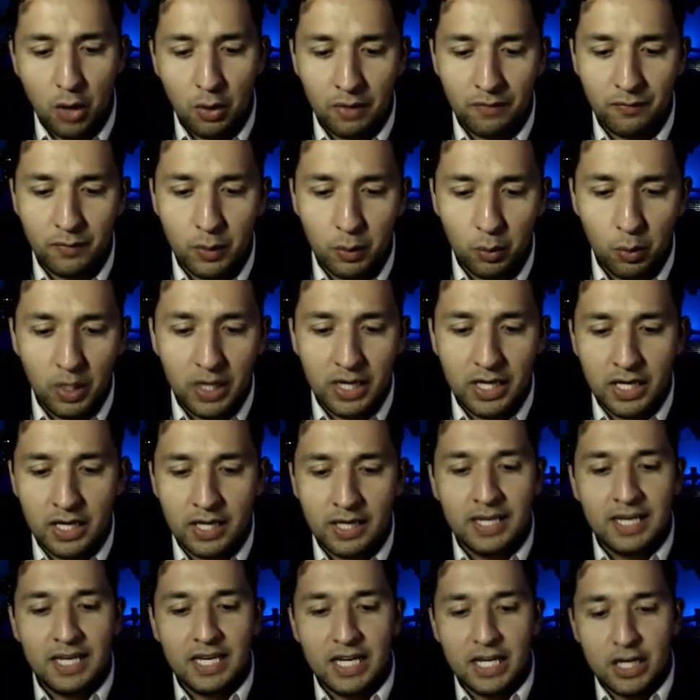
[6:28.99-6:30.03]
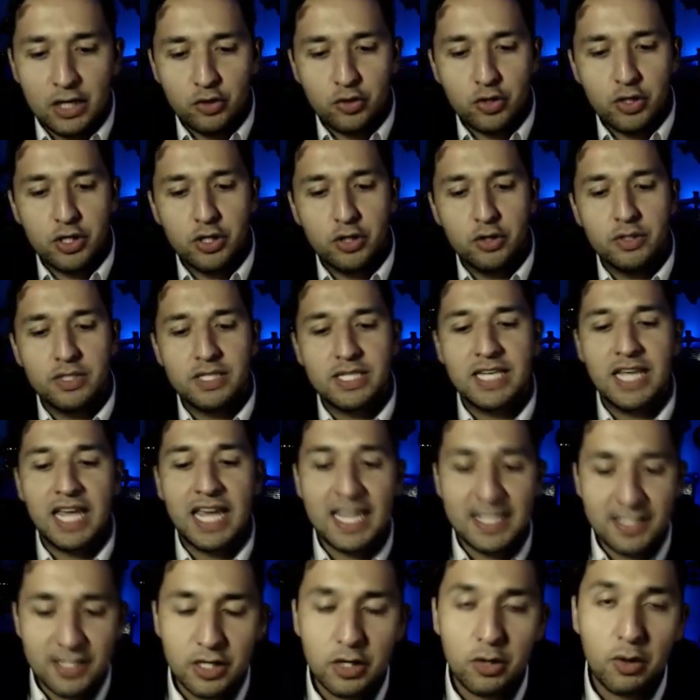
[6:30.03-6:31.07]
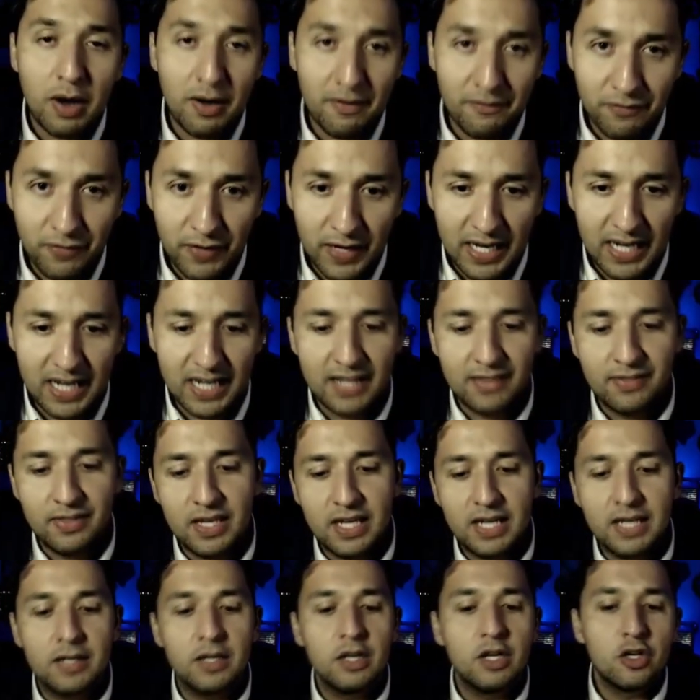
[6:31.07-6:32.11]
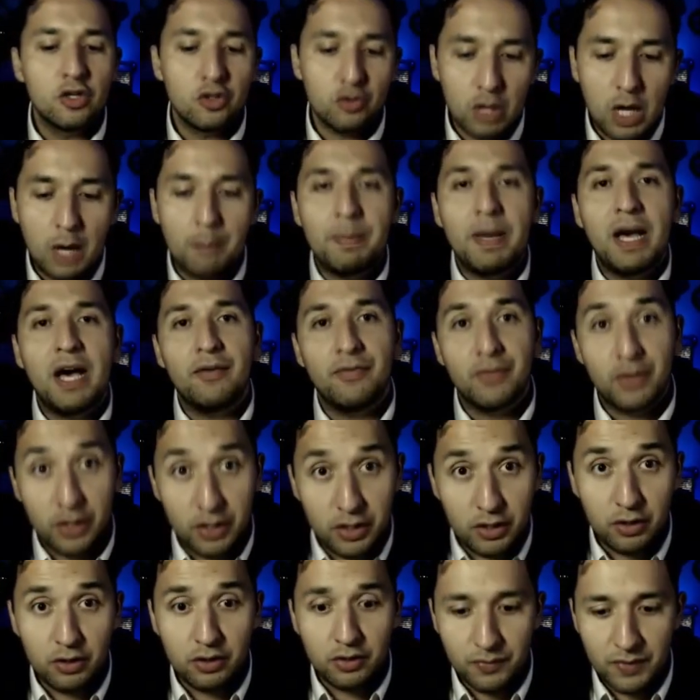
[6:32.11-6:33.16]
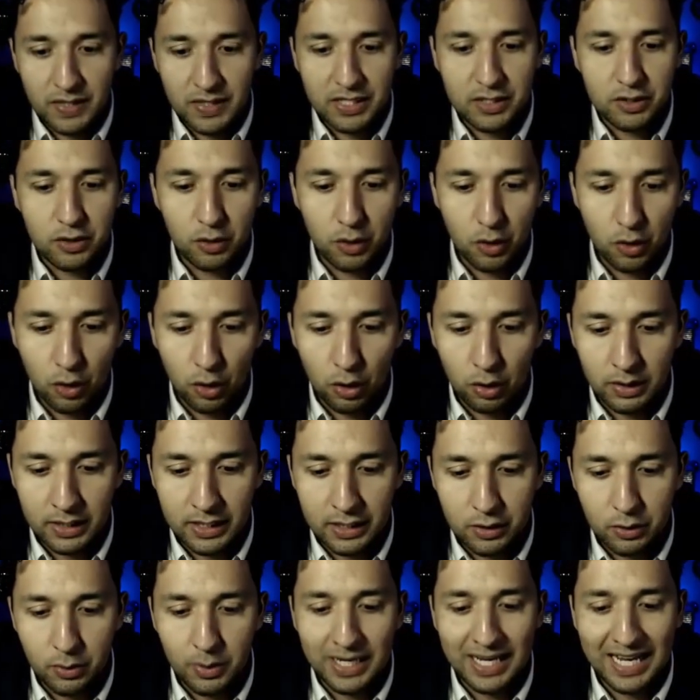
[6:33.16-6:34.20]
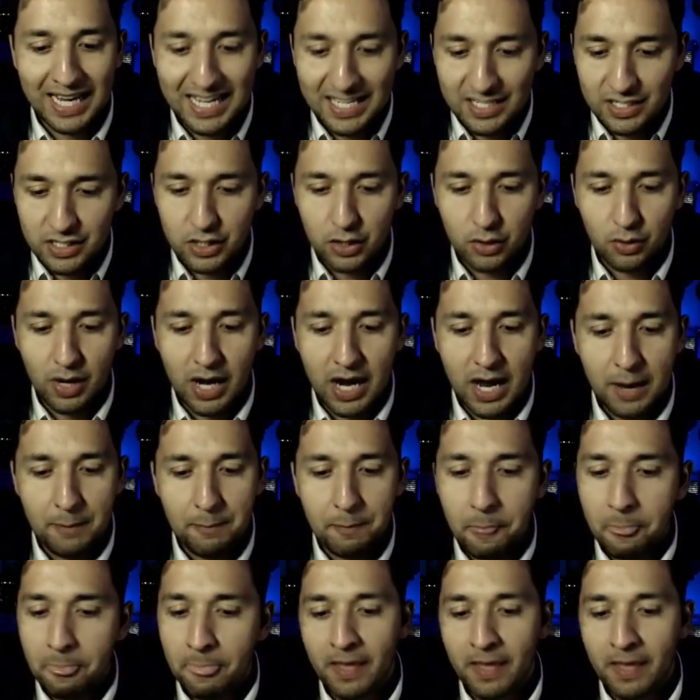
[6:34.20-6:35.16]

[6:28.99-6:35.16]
If you want to introduce the Instagram feed and then swap out the news feed so you're only doing Instagram,